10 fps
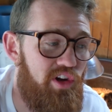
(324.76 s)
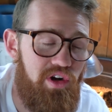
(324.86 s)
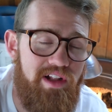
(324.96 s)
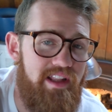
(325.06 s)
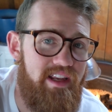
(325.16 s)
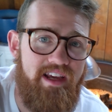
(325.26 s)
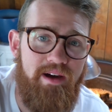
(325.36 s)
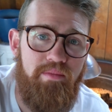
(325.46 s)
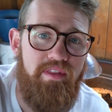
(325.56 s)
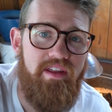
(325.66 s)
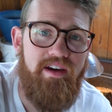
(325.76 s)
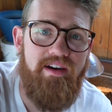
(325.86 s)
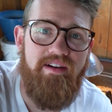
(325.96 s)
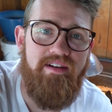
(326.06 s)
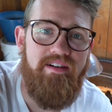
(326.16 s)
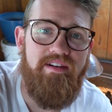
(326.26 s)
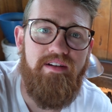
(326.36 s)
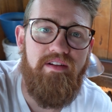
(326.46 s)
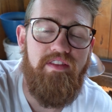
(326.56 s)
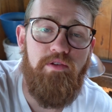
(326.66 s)
cleaning up the
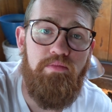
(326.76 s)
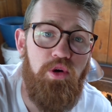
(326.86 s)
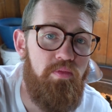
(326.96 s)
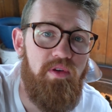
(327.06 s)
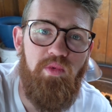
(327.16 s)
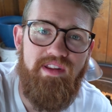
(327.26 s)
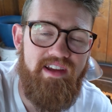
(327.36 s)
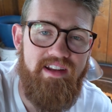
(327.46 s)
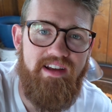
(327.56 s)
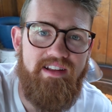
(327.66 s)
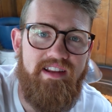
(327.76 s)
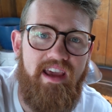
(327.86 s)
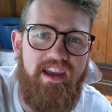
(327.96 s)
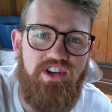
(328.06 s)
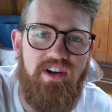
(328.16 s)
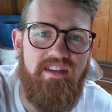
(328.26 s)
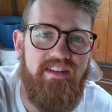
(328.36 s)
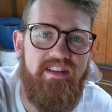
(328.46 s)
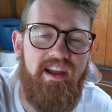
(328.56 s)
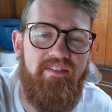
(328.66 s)
poop that was connected to eggshells
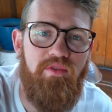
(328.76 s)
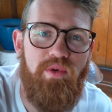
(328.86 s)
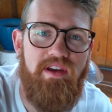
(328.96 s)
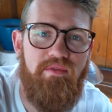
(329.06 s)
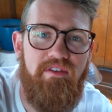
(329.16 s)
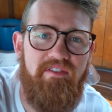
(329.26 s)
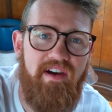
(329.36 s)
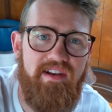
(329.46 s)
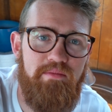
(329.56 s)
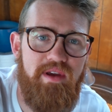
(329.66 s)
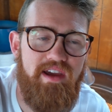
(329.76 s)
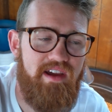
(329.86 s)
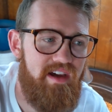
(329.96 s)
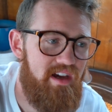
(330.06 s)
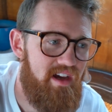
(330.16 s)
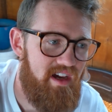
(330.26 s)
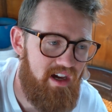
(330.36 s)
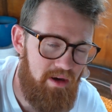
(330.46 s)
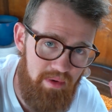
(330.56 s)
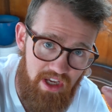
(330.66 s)
and stuff, and we found a
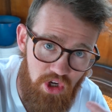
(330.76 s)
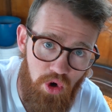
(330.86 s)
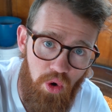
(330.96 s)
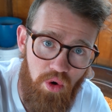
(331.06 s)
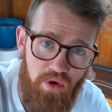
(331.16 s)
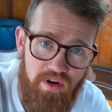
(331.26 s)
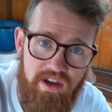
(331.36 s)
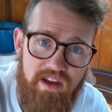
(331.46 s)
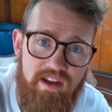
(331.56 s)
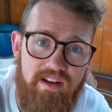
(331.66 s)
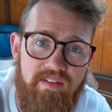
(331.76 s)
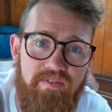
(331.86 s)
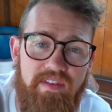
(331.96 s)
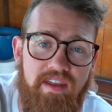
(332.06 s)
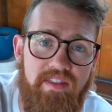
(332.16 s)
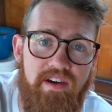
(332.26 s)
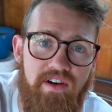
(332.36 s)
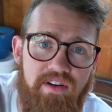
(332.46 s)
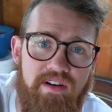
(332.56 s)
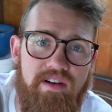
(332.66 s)
big cord in
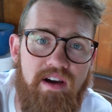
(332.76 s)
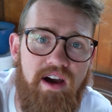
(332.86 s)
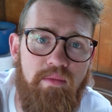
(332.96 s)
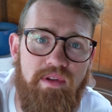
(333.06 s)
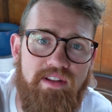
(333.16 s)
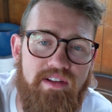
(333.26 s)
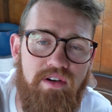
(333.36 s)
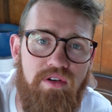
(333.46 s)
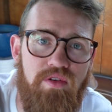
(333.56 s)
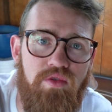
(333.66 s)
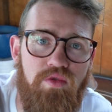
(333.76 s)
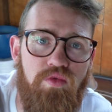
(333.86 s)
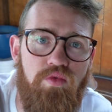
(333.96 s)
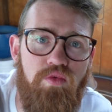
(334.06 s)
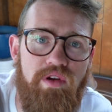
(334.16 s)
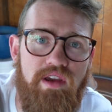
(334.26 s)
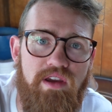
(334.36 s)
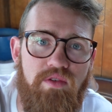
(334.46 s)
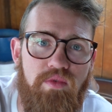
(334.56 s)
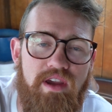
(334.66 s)
there, and so
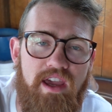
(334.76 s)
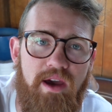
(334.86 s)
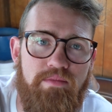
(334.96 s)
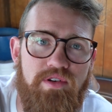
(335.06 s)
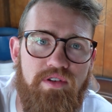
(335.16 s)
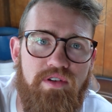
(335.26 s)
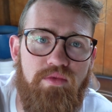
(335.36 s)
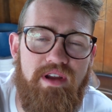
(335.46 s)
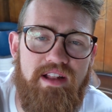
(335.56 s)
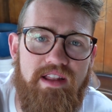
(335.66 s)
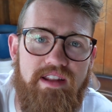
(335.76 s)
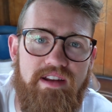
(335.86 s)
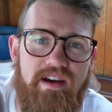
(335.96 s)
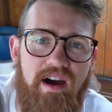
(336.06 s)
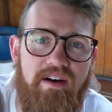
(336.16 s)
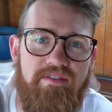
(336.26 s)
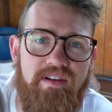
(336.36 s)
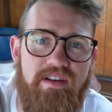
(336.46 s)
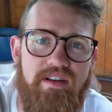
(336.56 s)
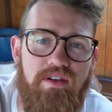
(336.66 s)
we kept her, we cleaned it off,
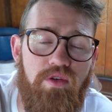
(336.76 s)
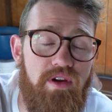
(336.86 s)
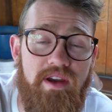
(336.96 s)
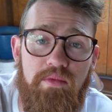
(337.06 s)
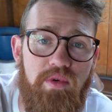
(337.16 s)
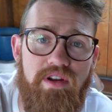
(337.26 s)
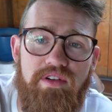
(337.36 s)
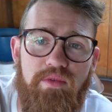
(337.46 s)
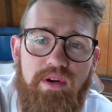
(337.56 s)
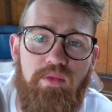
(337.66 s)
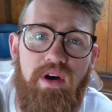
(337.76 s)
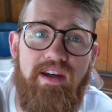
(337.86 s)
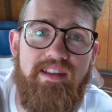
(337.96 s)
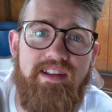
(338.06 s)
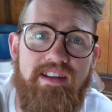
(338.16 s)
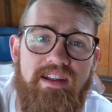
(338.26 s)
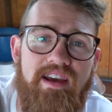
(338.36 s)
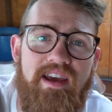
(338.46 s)
or him, we don't know what it was, and